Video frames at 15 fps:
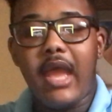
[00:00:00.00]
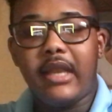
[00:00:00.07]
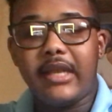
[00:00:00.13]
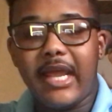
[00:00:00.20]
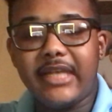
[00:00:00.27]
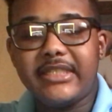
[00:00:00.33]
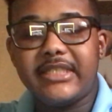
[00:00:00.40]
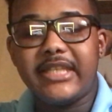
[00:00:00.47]

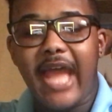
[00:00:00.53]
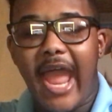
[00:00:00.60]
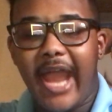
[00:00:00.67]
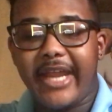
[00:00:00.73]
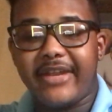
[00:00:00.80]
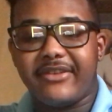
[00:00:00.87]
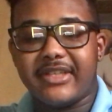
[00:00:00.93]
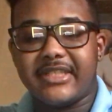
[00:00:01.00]
Next is
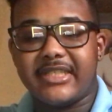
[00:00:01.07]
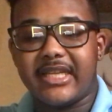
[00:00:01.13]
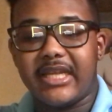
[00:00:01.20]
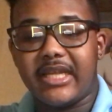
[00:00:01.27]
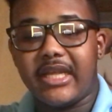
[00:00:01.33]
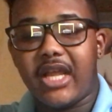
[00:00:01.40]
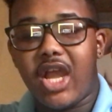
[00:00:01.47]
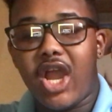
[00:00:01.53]

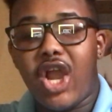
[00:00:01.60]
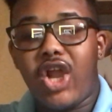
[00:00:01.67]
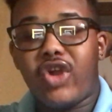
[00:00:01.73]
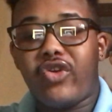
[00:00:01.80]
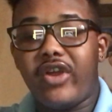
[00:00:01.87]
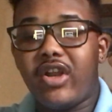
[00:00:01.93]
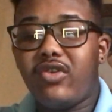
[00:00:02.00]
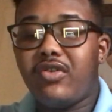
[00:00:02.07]
accuracy.
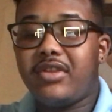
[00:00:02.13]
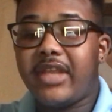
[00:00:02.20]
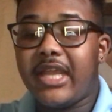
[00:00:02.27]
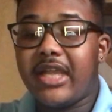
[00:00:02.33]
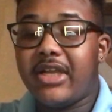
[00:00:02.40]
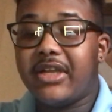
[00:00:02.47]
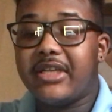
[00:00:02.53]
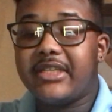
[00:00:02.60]
Critical
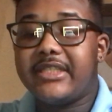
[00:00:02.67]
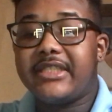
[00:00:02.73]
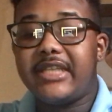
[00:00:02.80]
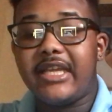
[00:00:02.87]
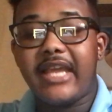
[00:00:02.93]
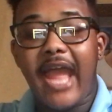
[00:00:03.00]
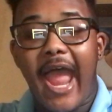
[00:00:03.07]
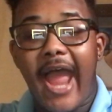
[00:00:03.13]
thinkers
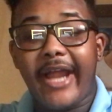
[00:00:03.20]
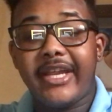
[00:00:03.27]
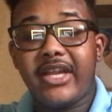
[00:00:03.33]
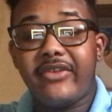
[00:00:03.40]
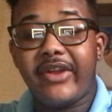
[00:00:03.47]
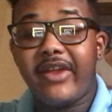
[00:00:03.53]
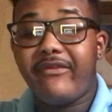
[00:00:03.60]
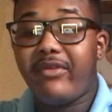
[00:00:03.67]
seek
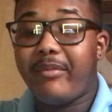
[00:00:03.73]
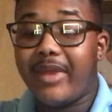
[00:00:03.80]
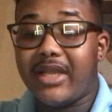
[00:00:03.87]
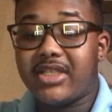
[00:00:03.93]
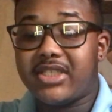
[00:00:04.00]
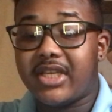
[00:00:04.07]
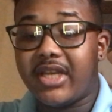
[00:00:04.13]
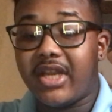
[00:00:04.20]
accurate
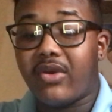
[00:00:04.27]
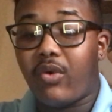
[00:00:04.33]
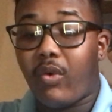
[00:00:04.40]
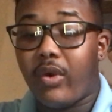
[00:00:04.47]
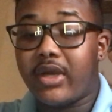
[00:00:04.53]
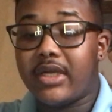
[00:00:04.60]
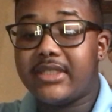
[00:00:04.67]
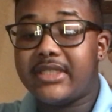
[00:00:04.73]
information in
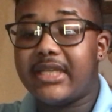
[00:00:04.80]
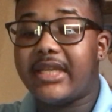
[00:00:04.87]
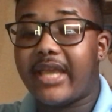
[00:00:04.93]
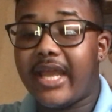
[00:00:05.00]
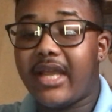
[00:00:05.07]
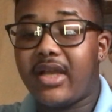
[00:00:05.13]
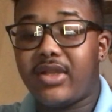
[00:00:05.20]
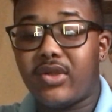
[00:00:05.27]
order to
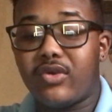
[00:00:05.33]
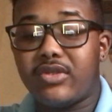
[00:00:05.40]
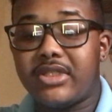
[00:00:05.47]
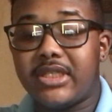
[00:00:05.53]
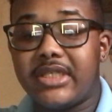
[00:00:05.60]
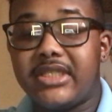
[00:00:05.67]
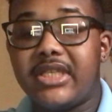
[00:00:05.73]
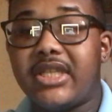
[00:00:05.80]
get
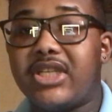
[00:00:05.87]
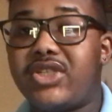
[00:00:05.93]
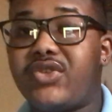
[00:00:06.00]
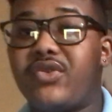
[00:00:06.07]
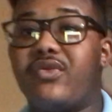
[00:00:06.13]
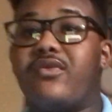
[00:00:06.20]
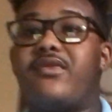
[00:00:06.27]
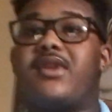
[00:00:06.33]
closer to the
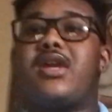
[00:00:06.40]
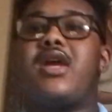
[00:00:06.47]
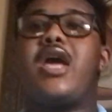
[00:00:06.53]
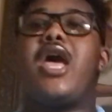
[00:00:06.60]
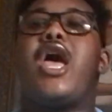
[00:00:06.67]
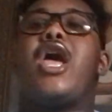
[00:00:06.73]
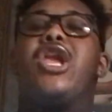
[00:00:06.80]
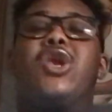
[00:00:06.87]
truth.
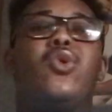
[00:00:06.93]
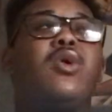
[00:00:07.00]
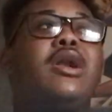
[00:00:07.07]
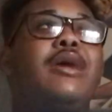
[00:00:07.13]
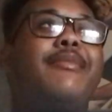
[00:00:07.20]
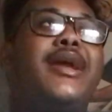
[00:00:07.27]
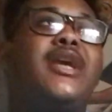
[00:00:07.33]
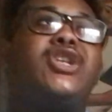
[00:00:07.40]
You
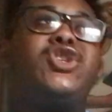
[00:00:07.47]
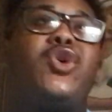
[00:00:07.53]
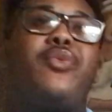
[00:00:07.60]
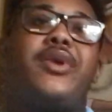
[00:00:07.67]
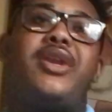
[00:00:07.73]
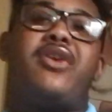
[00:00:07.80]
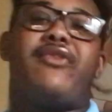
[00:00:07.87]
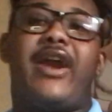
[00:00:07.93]
want to make sure
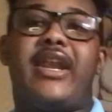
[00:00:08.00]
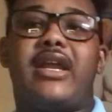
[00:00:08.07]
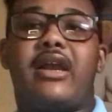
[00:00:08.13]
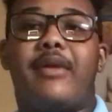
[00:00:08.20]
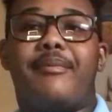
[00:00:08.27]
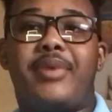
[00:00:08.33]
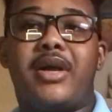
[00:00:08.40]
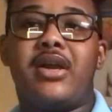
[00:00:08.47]
when you're writing
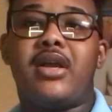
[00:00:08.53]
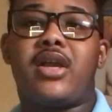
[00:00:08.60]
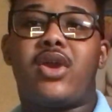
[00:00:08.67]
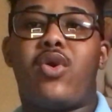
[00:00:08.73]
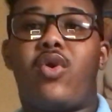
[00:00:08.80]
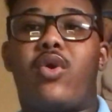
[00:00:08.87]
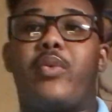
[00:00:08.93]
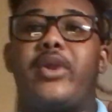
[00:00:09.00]
a book
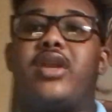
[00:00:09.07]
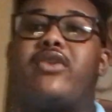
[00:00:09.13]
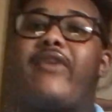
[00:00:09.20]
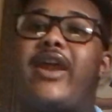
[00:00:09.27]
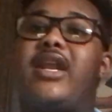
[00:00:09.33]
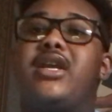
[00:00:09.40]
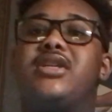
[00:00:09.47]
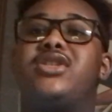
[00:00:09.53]
or when you're
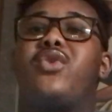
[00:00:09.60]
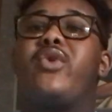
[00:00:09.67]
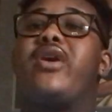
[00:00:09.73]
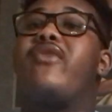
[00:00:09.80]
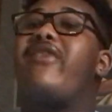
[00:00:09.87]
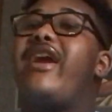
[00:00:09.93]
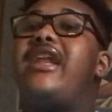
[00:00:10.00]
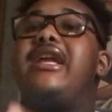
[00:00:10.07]
writing a story
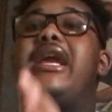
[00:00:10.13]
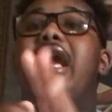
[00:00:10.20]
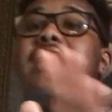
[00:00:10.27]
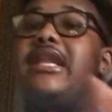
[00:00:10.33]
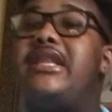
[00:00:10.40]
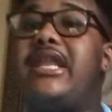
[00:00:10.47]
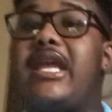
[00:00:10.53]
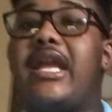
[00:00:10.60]
or writing
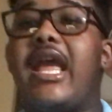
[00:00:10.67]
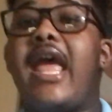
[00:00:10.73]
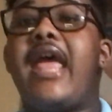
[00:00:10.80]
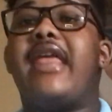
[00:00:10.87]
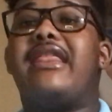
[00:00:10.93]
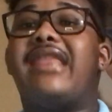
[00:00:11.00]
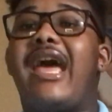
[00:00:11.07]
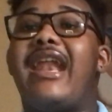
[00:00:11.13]
anything
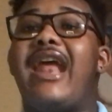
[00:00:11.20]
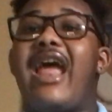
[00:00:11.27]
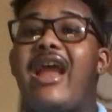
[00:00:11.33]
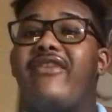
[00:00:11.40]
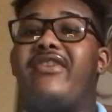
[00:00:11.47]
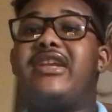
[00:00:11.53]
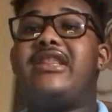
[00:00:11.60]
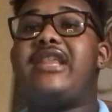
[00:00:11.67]
that
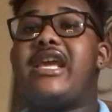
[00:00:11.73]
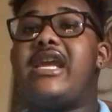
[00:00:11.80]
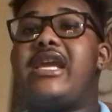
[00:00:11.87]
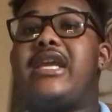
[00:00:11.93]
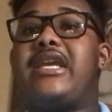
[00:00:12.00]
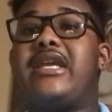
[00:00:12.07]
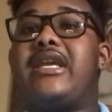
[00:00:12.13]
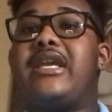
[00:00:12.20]

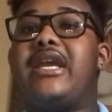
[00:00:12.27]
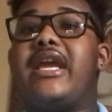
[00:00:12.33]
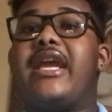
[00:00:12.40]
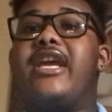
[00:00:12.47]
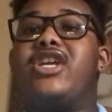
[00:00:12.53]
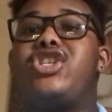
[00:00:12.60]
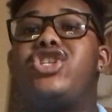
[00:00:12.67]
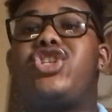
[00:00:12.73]
everything
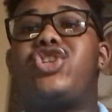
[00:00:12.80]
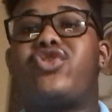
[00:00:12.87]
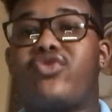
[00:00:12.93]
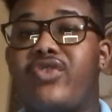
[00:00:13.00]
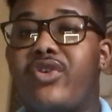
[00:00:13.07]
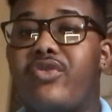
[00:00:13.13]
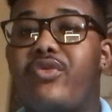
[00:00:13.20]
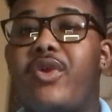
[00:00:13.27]
is
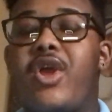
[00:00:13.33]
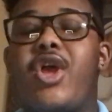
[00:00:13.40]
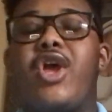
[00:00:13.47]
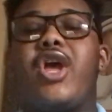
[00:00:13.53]
true.